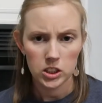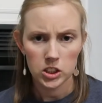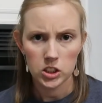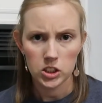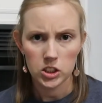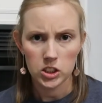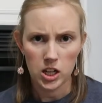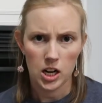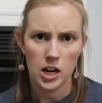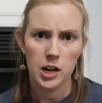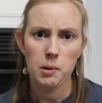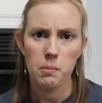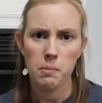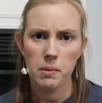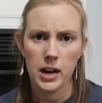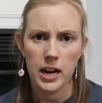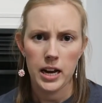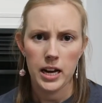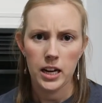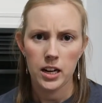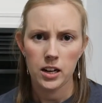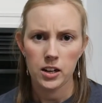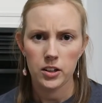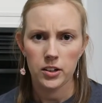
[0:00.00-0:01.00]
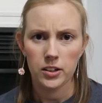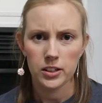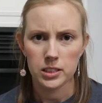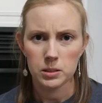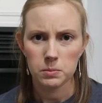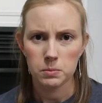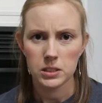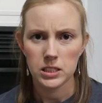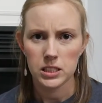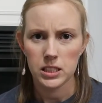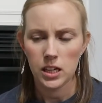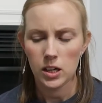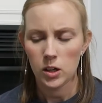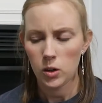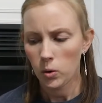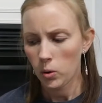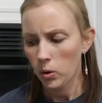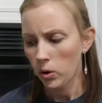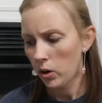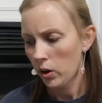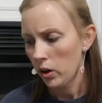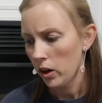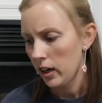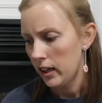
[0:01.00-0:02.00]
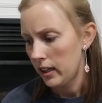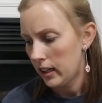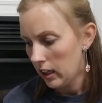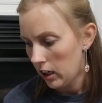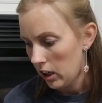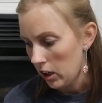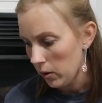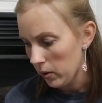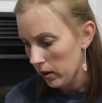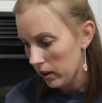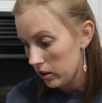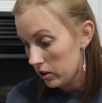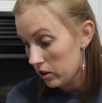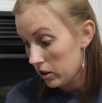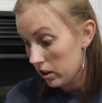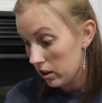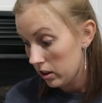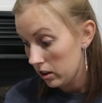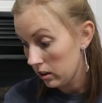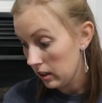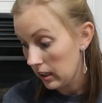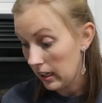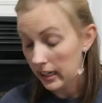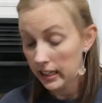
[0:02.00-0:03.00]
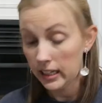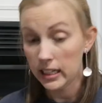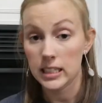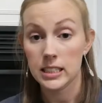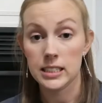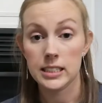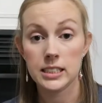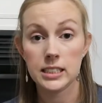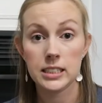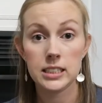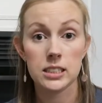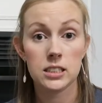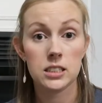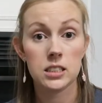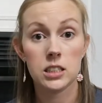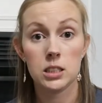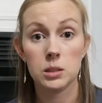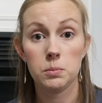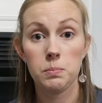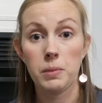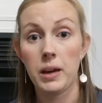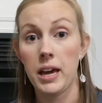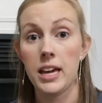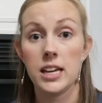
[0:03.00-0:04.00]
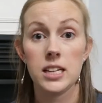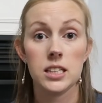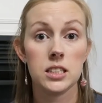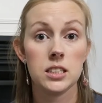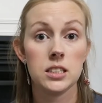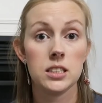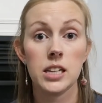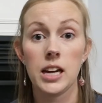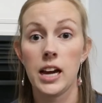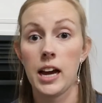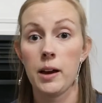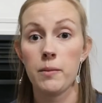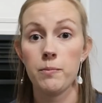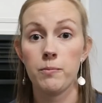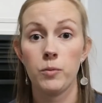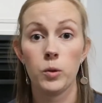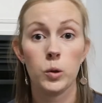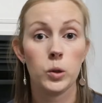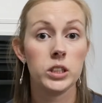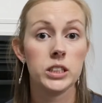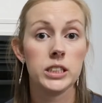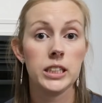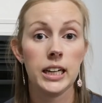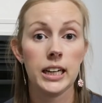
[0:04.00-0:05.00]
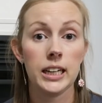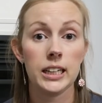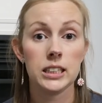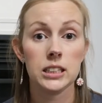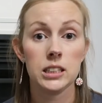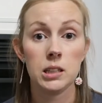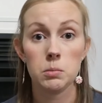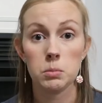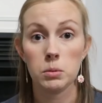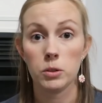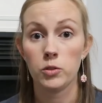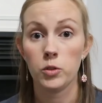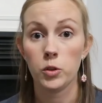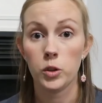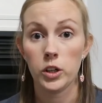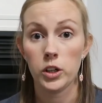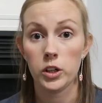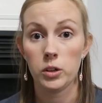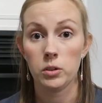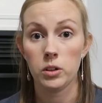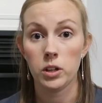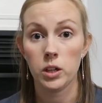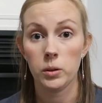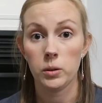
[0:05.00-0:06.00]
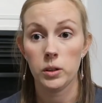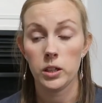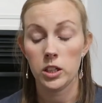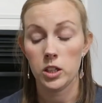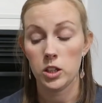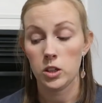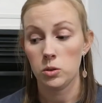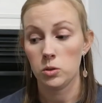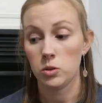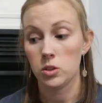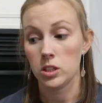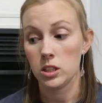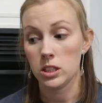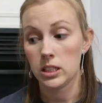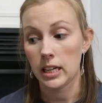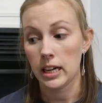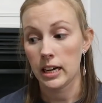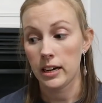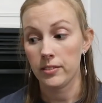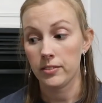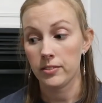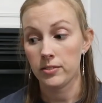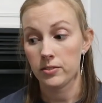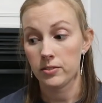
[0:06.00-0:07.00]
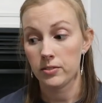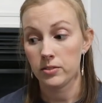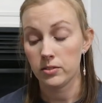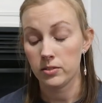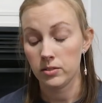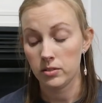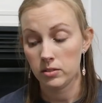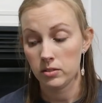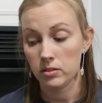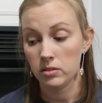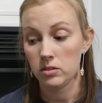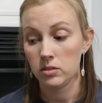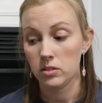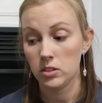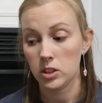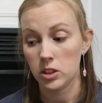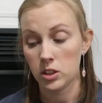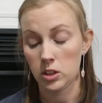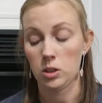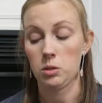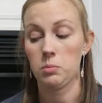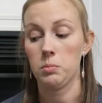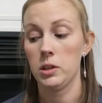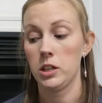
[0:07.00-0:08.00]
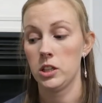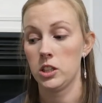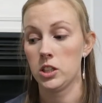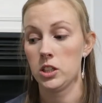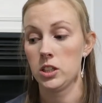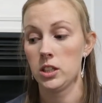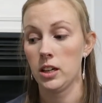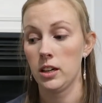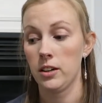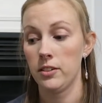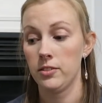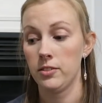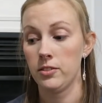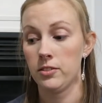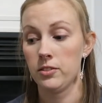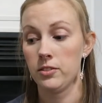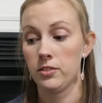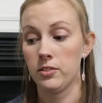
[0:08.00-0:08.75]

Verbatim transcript: start buying Christmas decor and then you enter like a space-time vortex and before you know it, you just have so much stuff?